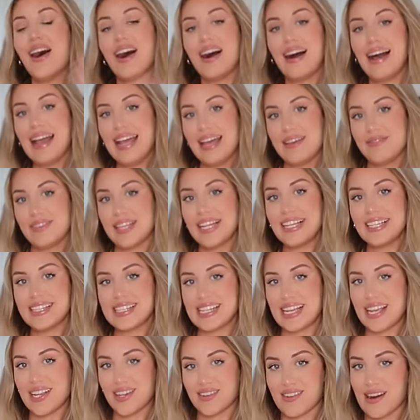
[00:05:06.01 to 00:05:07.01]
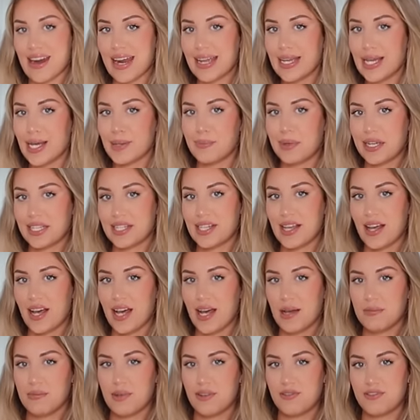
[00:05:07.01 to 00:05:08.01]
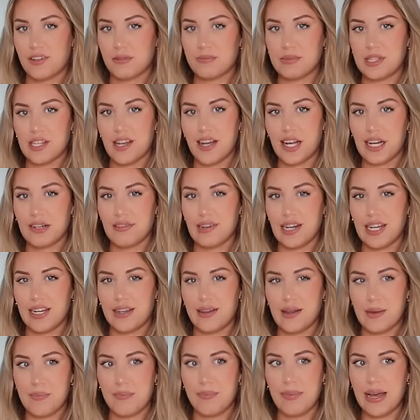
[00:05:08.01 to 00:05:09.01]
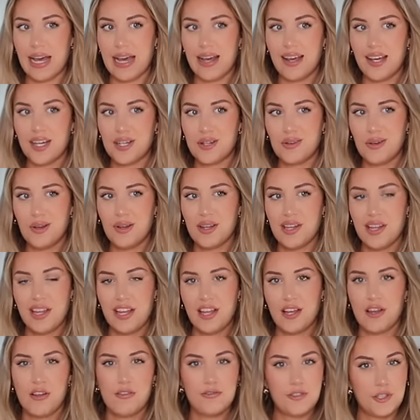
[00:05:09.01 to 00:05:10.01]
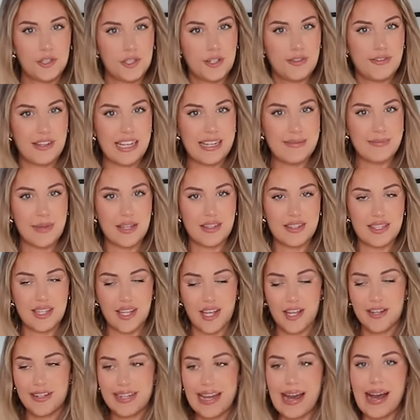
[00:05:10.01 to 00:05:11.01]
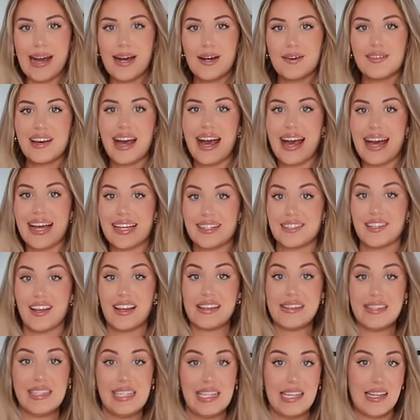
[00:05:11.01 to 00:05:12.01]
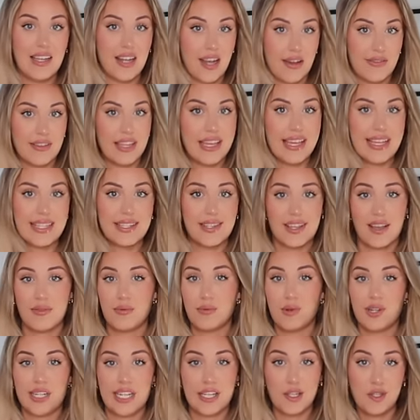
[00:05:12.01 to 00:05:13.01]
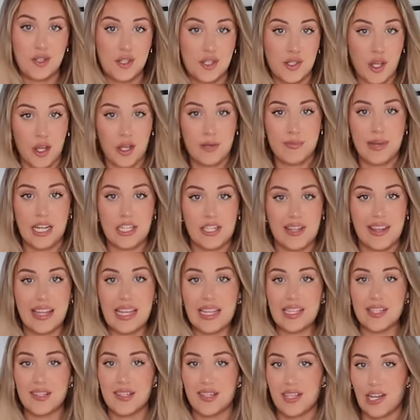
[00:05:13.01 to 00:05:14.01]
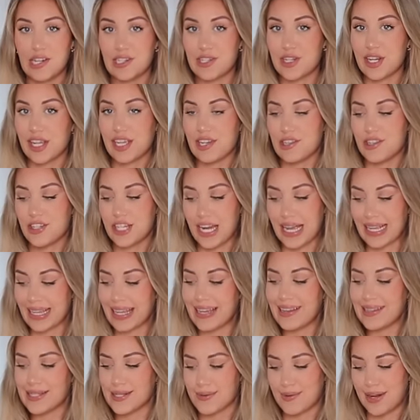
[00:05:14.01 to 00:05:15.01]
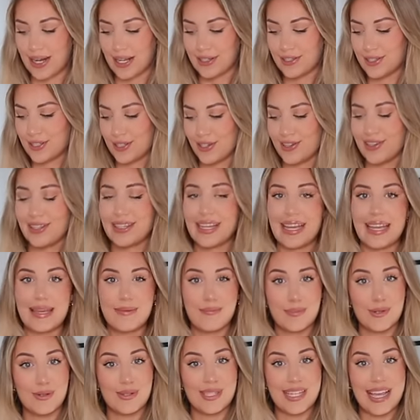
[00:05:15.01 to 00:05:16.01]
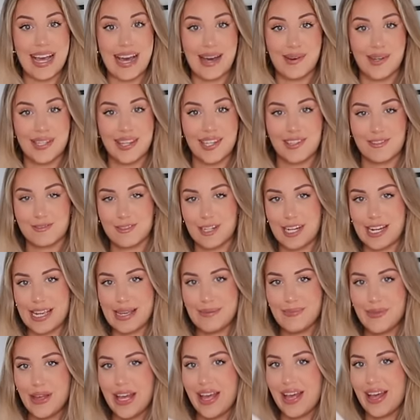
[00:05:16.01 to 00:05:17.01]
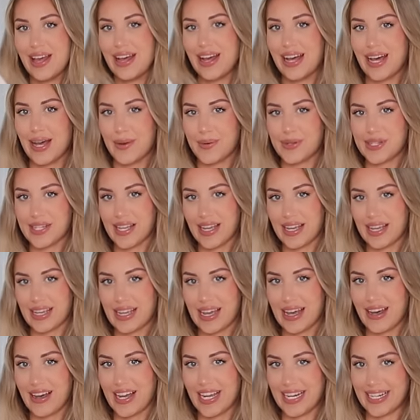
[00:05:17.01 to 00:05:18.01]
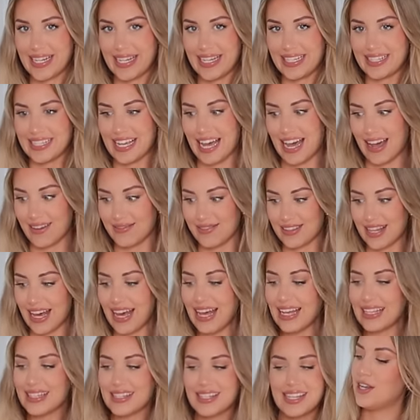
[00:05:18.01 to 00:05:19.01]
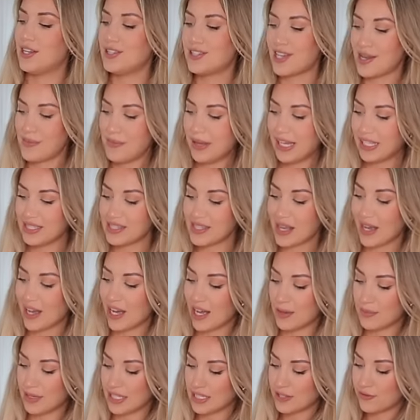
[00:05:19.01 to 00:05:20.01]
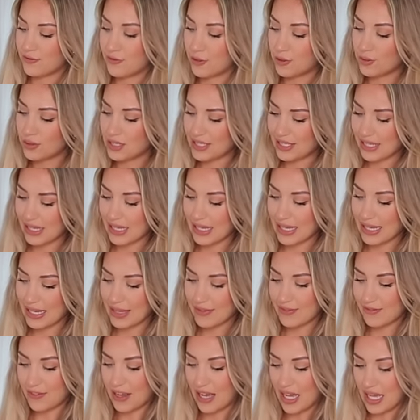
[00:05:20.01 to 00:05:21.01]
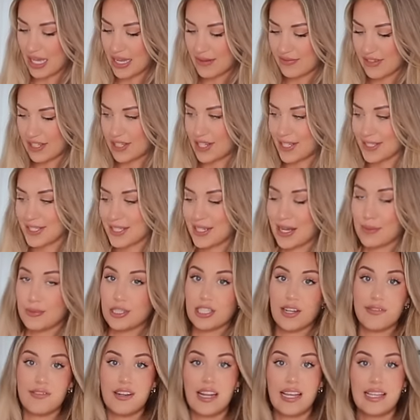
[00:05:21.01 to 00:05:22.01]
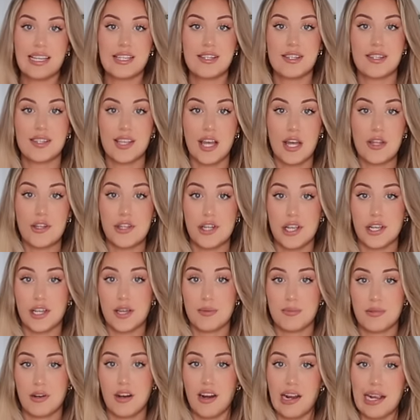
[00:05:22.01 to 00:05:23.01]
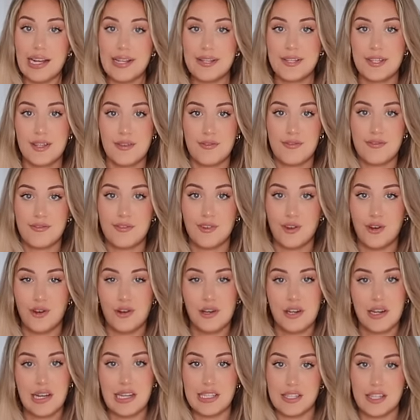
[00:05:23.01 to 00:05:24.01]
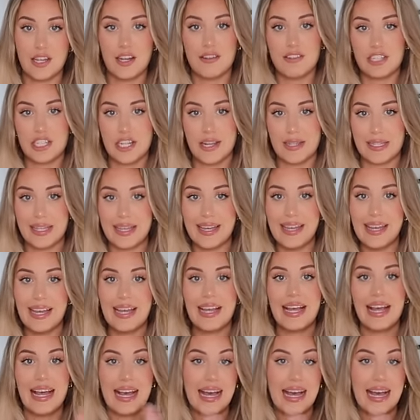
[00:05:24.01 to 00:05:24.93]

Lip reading: I have this in grey. I picked it up from Zara about 4 or 5 months ago now, and I love it. I've worn it so much. I think it's such a good jacket. So when I saw they bought it out in the cream, I was like, I need to have that. So I picked it up. It's $45.99, which I feel like is such a good price for a Zara jacket.